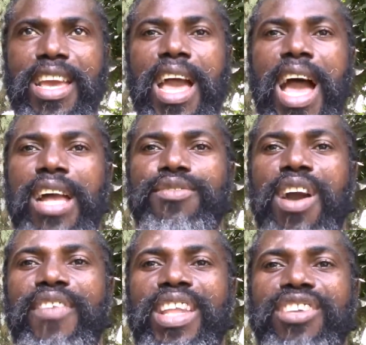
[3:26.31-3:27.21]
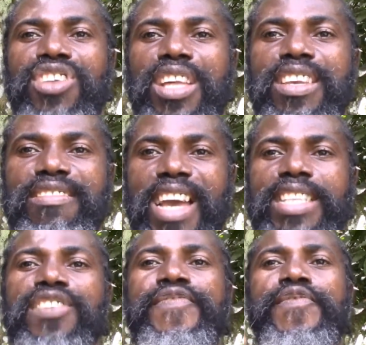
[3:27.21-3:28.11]
and Revelation is like
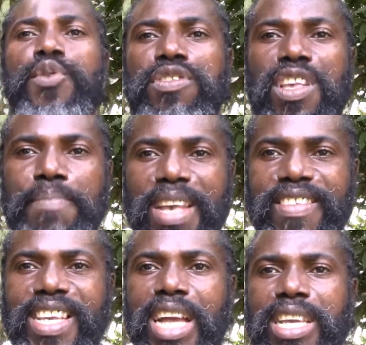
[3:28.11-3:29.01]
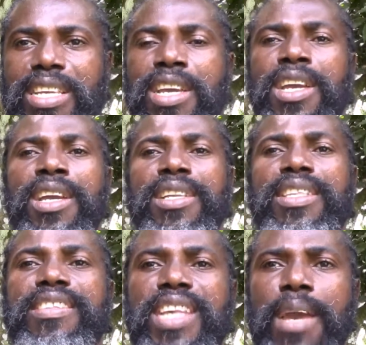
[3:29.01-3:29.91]
the fruit so basically the
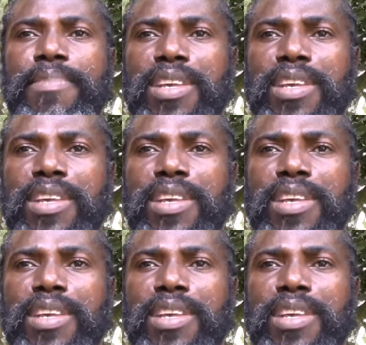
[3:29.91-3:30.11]
same thing.